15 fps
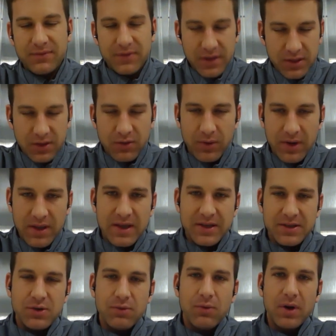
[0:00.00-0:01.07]
degree
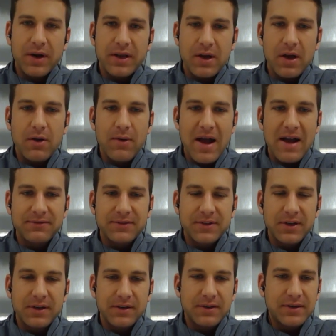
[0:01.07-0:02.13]
that you want to go
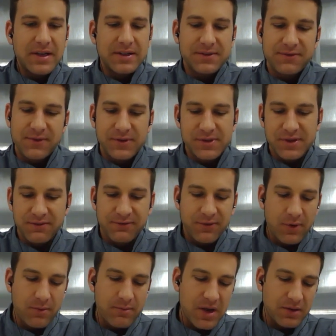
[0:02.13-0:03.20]
after. That's first and
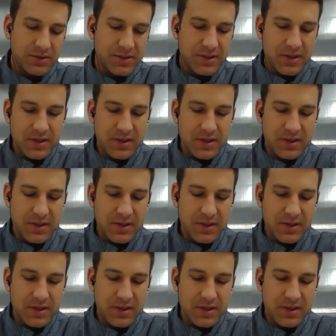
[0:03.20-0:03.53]
foremost.